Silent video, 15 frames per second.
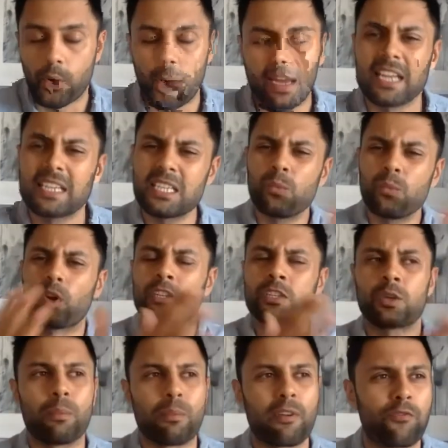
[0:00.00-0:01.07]
And I didn't want to
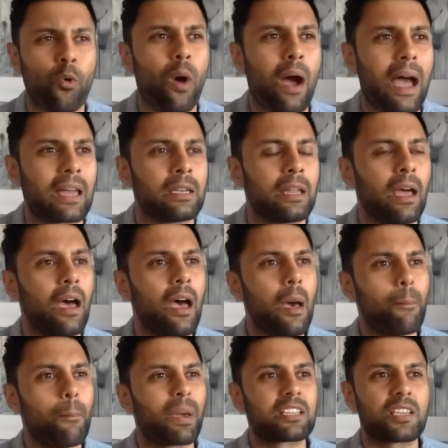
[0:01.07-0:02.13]
do it beforehand
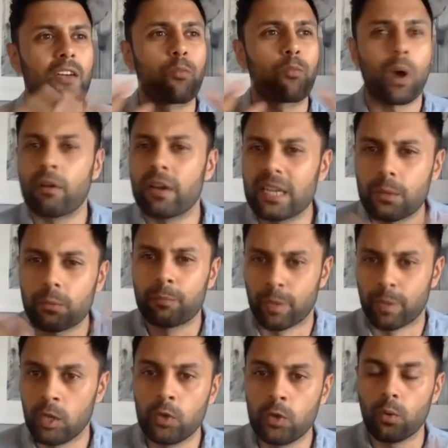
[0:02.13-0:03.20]
because I worried it would
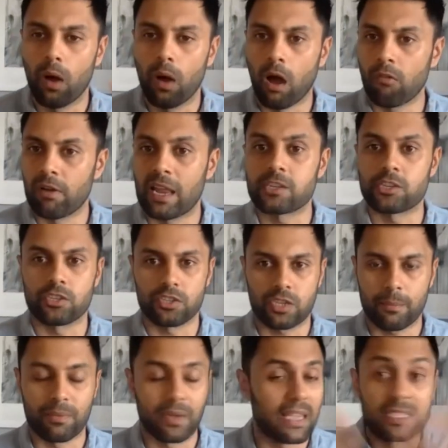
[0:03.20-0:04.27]
pollute our
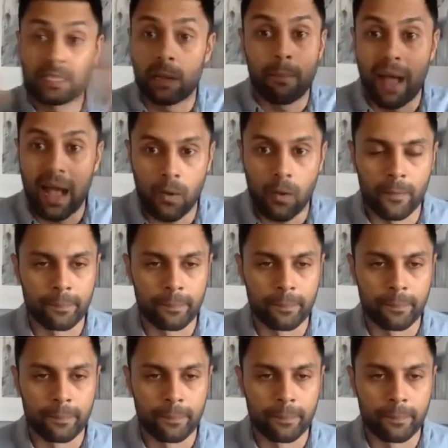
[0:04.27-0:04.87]
relationship somehow.